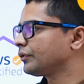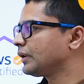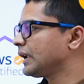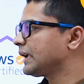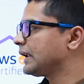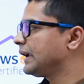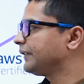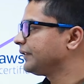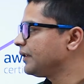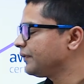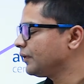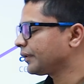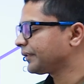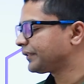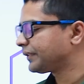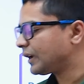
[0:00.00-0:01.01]
So like, let's say if
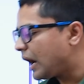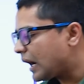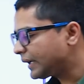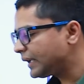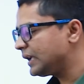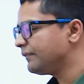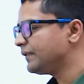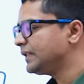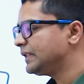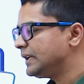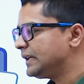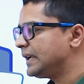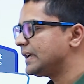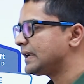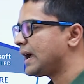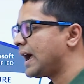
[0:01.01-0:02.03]
you're starting with the
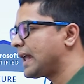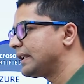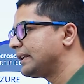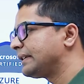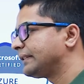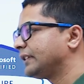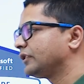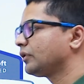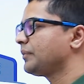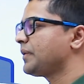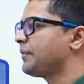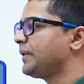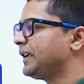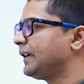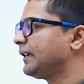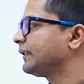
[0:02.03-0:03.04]
data analysis or
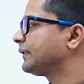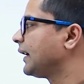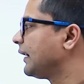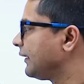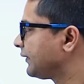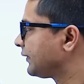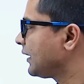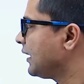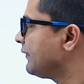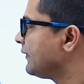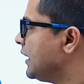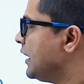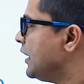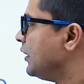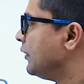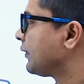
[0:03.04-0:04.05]
maybe data scientist stuff,
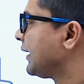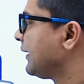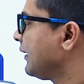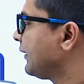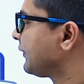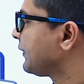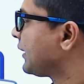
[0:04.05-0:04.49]
you can get